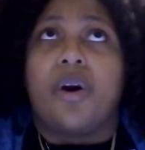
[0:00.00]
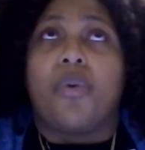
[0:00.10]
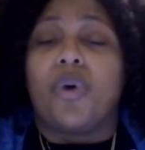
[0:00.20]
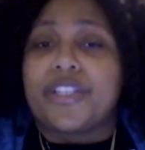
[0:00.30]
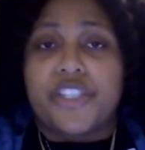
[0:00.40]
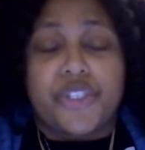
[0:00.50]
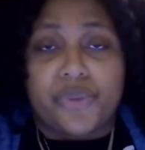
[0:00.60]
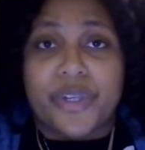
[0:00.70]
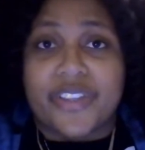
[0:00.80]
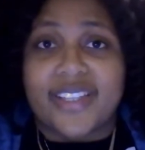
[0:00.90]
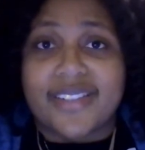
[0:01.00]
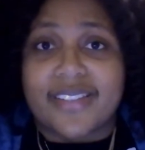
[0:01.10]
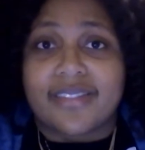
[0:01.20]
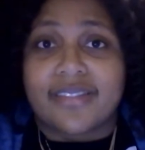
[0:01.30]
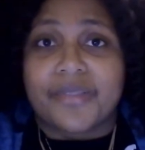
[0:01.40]
what to do with
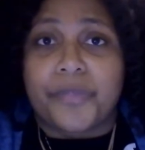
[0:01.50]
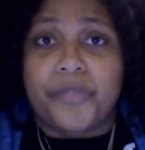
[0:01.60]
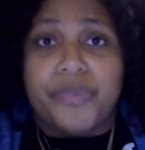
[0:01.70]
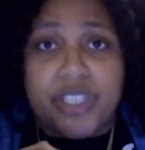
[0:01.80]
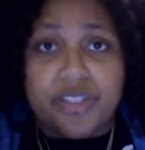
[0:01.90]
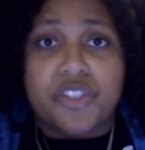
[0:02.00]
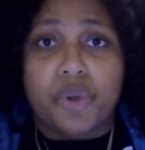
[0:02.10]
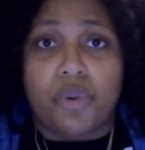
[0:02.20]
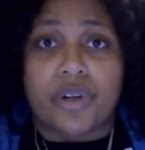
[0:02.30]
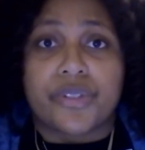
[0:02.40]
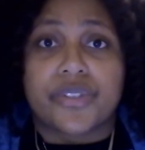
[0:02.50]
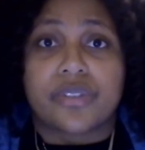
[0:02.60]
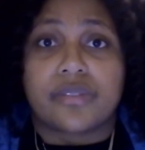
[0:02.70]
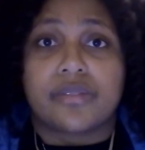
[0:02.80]
it. This is yours.